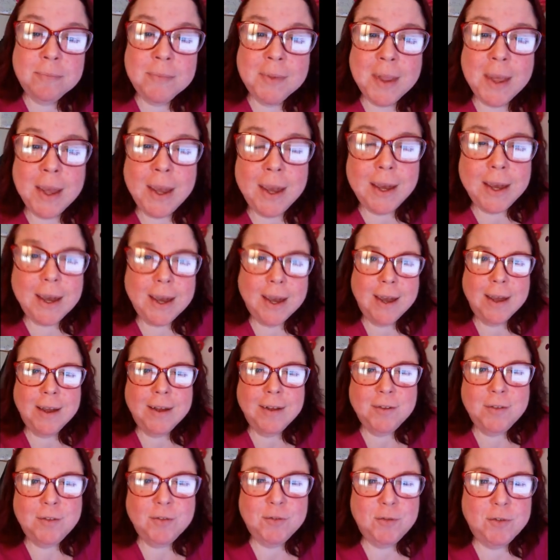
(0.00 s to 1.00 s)
Hey
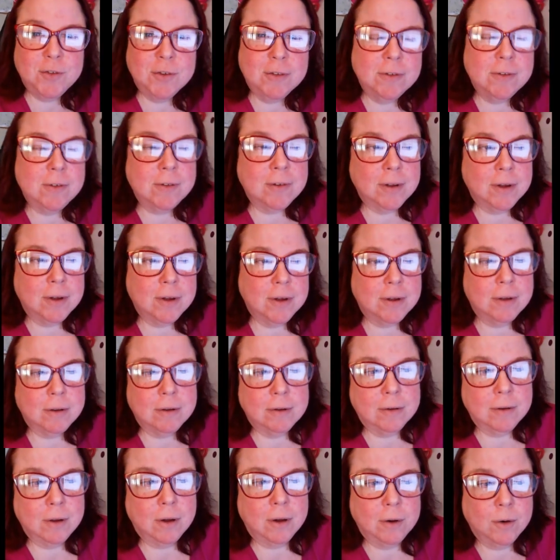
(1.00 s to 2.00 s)
guys, just a,
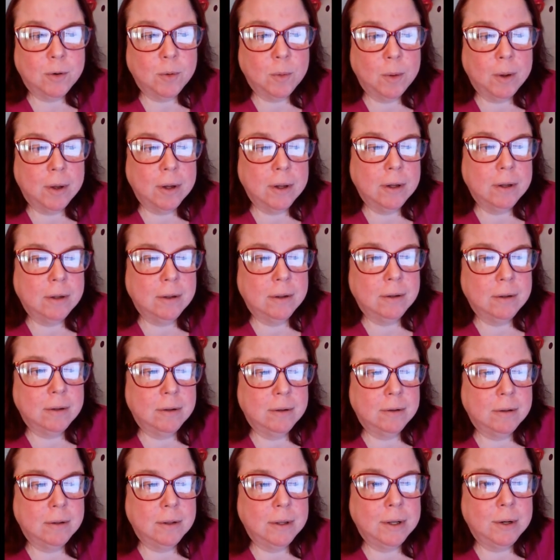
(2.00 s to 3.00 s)
a, quick
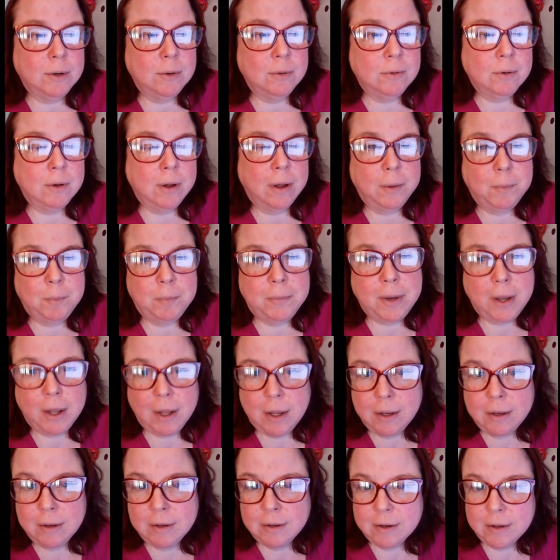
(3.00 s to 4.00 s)
little
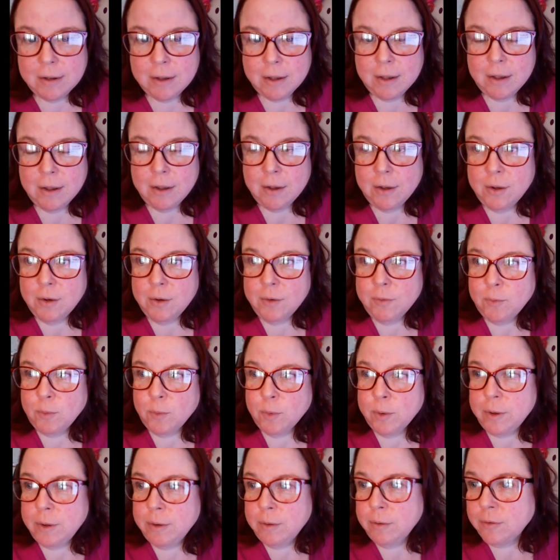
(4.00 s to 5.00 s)
update
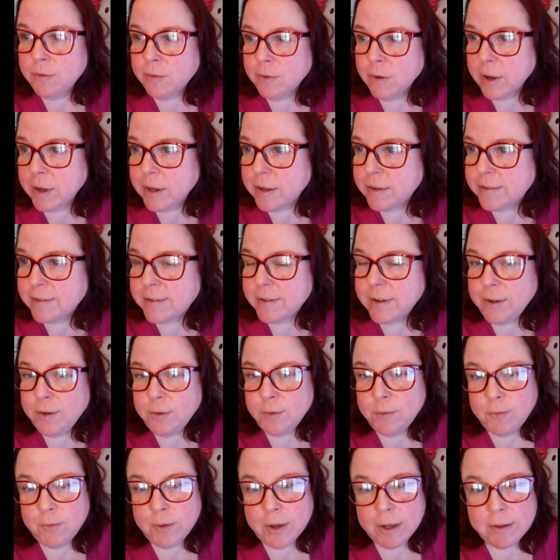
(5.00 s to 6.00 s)
for you so I could see
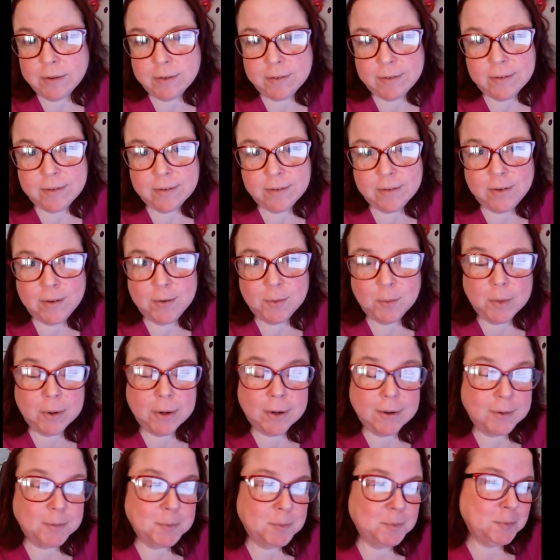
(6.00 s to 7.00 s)
you face,
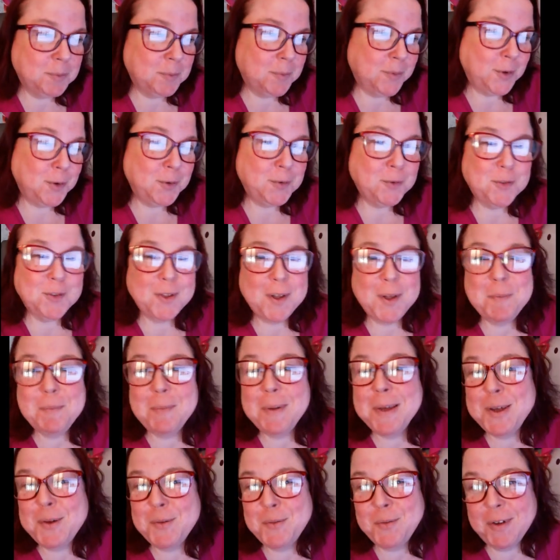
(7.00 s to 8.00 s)
well, you see
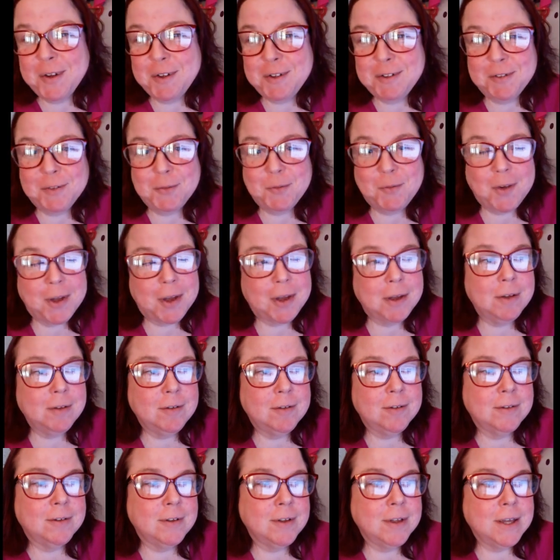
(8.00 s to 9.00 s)
me face to
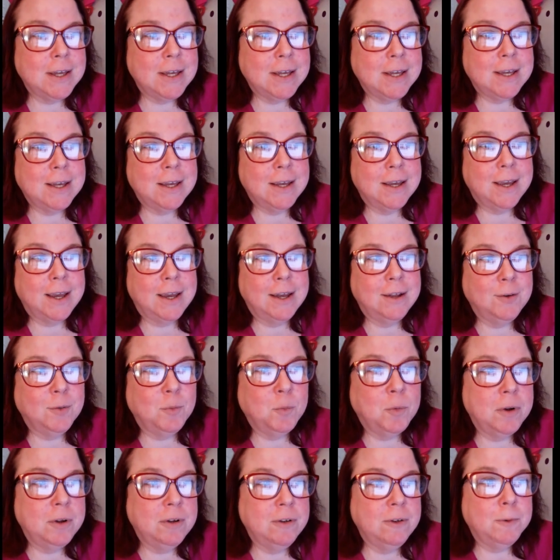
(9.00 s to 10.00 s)
face. And I
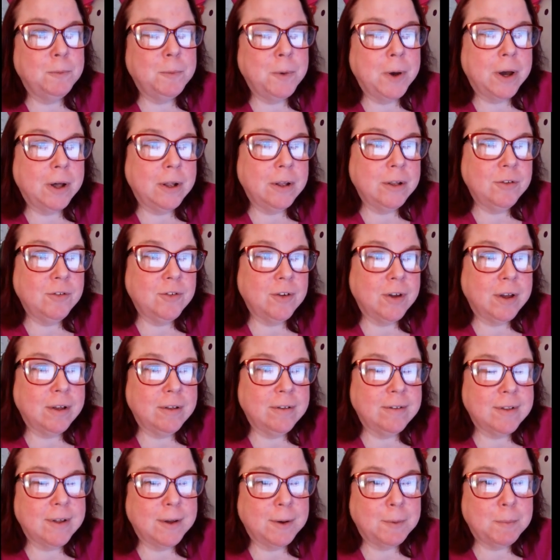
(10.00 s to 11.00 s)
wanted to
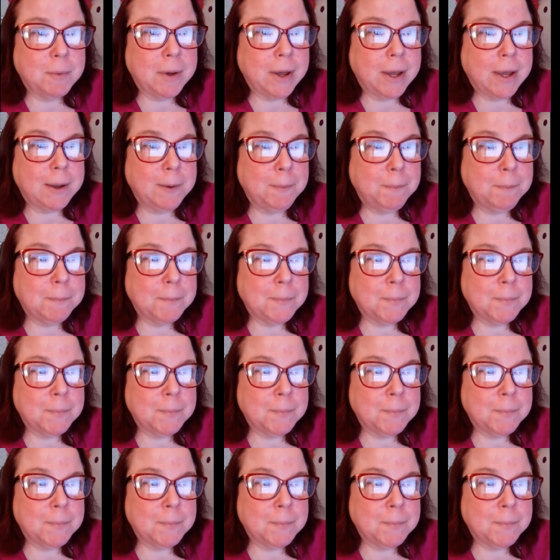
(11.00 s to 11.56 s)
apologize that my,